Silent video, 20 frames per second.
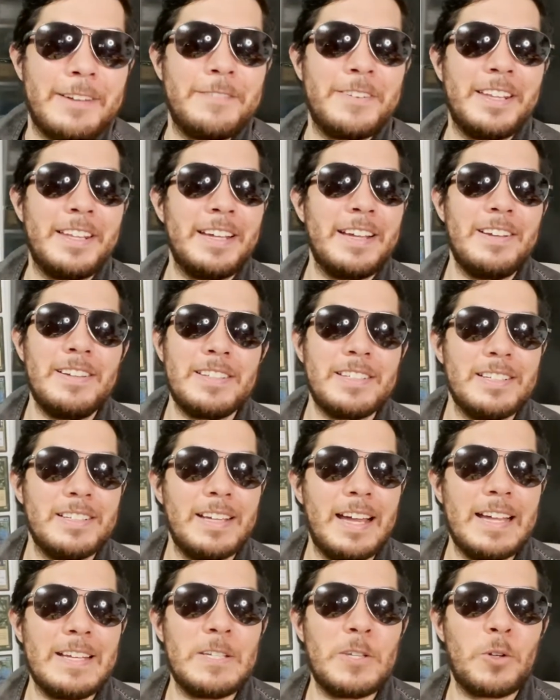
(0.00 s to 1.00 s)
everything else, he
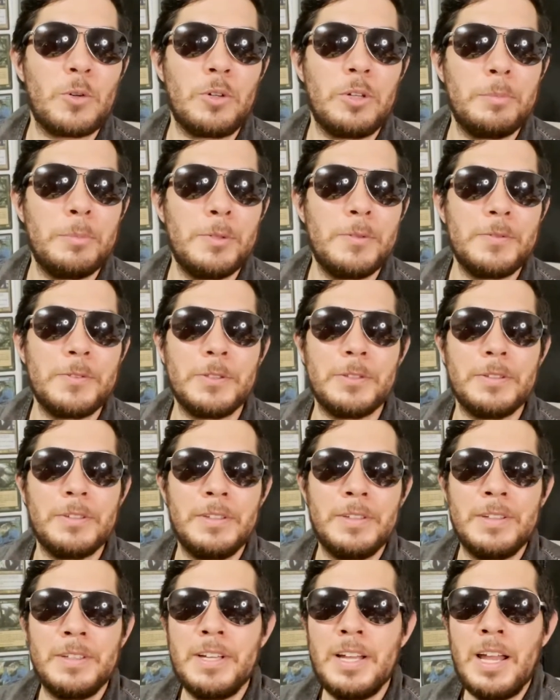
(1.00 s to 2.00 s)
dies to removal.
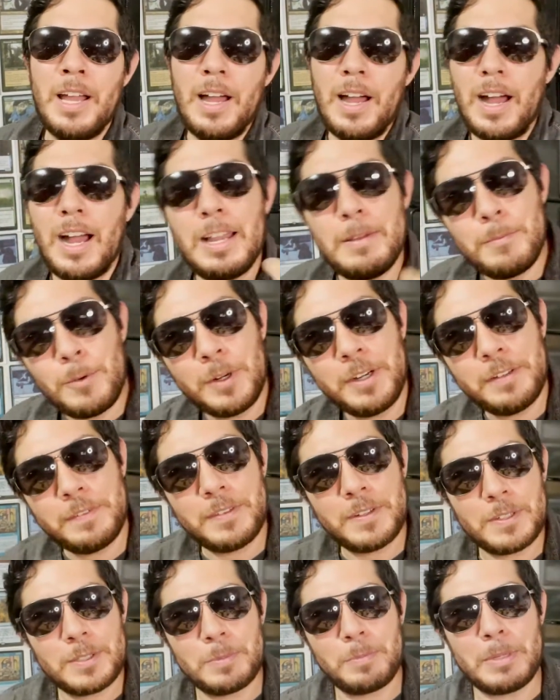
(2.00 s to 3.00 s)
I'm one of
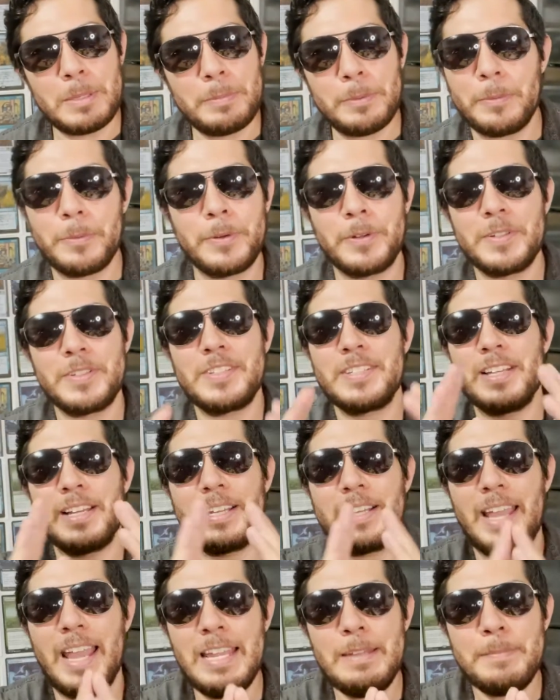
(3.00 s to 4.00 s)
those people where it's
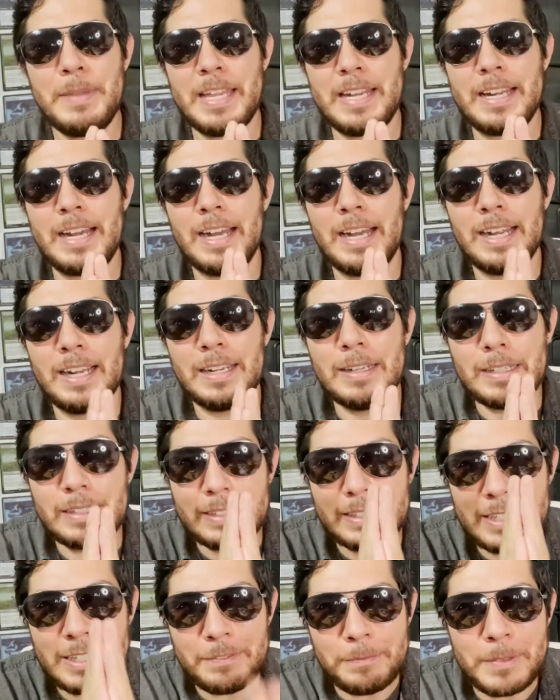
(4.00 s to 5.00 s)
like, hey man,
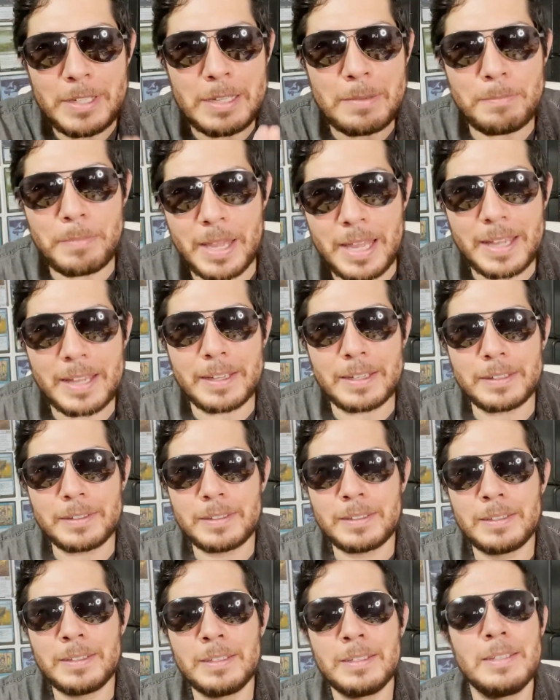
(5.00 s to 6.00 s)
give me a ban,
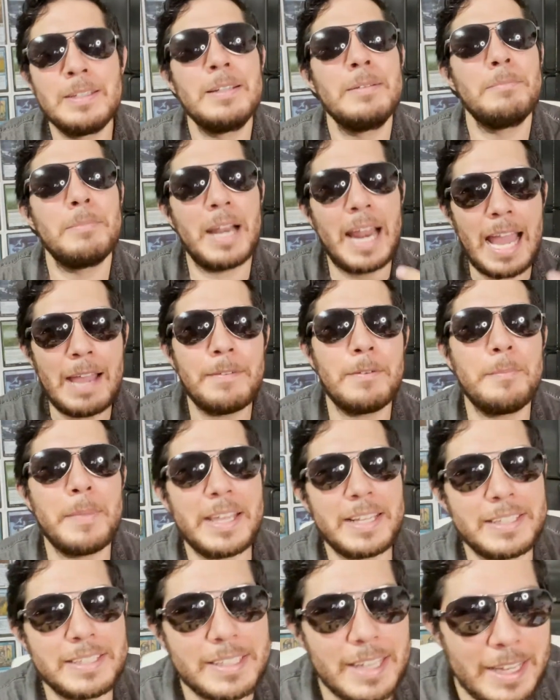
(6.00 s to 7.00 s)
but have it
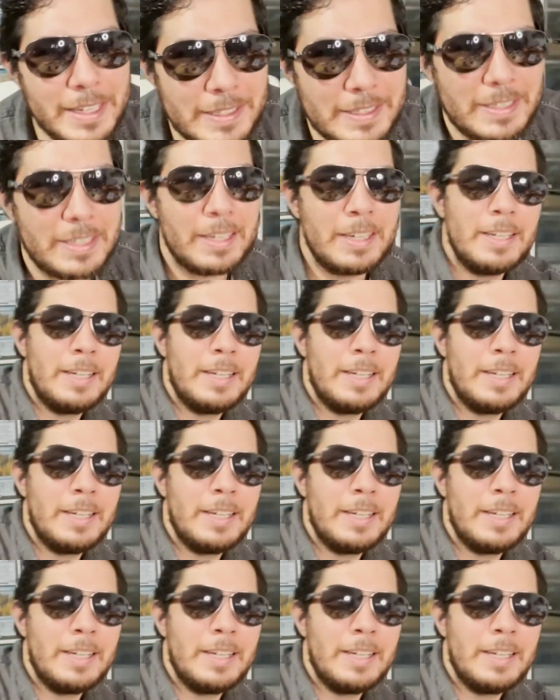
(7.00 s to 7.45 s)
make sense.